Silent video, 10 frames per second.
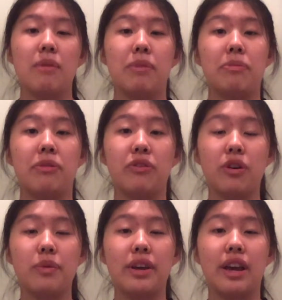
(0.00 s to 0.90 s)
But
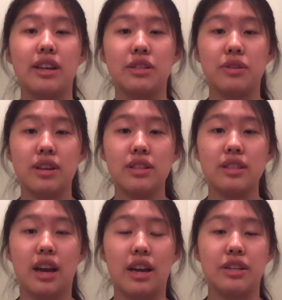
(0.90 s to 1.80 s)
before we get into
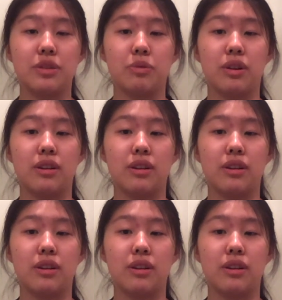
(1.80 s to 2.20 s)
this, I just want